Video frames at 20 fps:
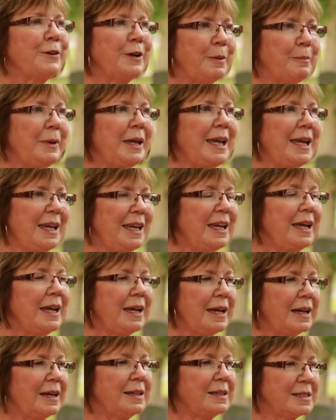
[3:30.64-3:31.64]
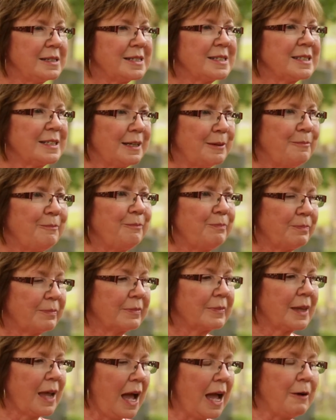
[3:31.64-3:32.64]
for me, and
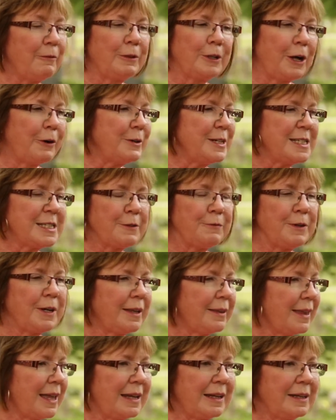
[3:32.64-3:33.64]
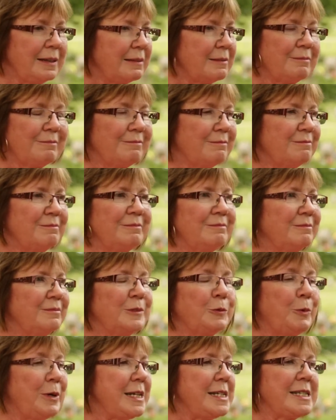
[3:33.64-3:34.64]
I will always feel that
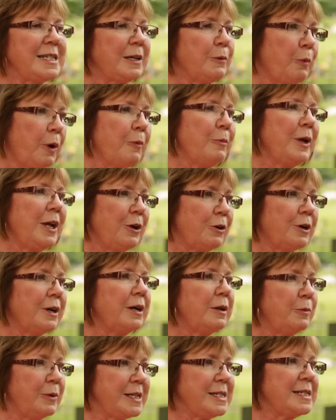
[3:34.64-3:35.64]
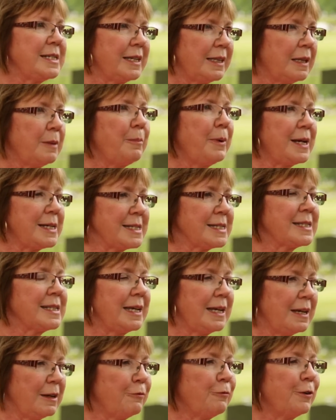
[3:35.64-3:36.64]
we did what we could. We did the best
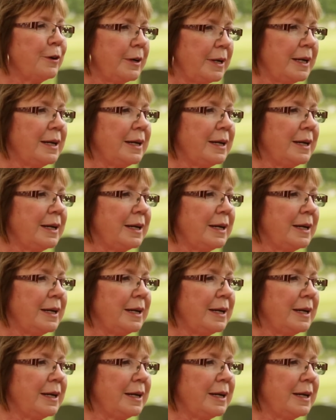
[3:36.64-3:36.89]
thing for